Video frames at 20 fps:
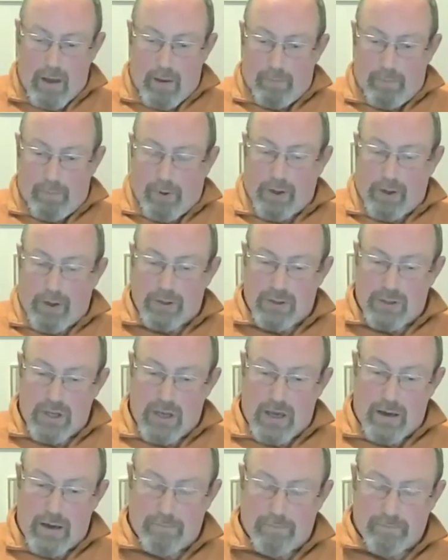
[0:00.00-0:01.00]
But
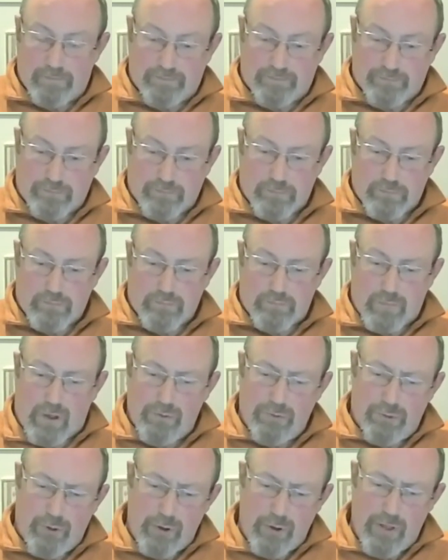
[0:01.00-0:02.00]

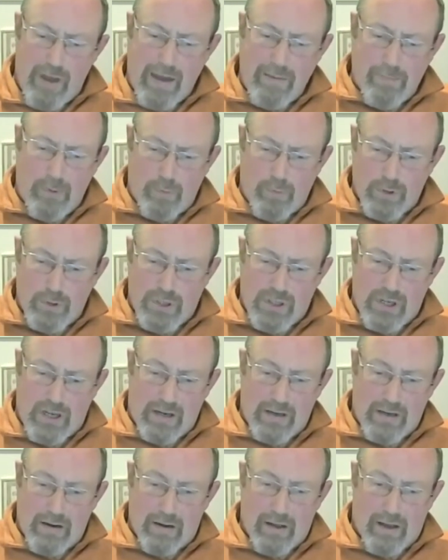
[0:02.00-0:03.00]
for them, it was
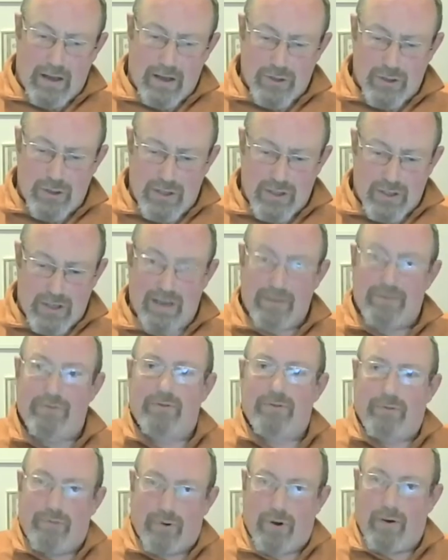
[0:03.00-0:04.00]
seen as this gift
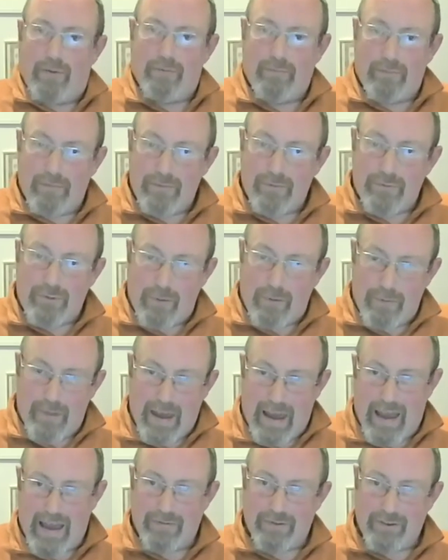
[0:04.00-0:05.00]
from the
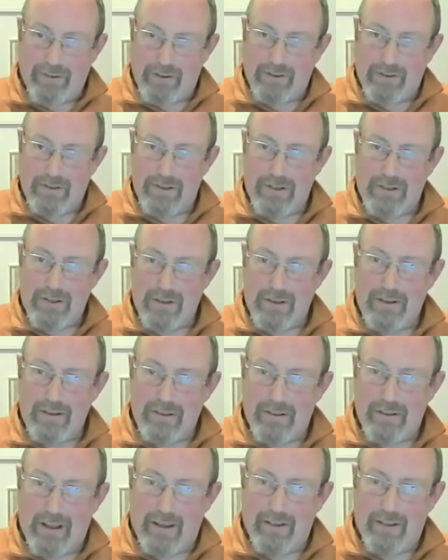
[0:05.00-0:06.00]
heavens
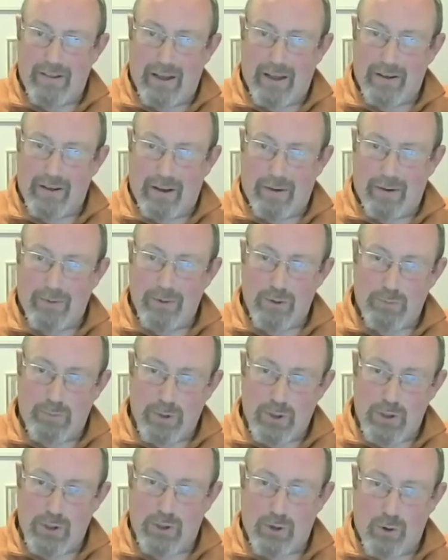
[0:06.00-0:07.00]
that was
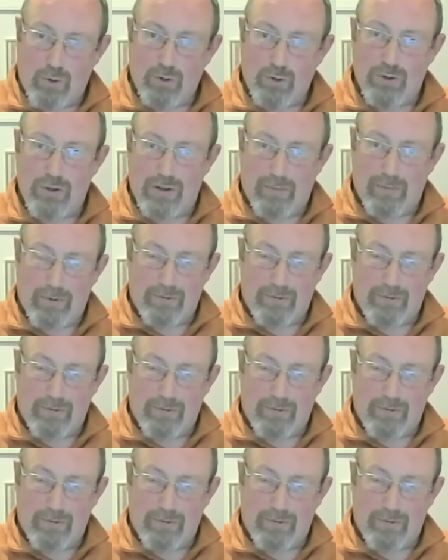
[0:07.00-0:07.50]
bestowed to them.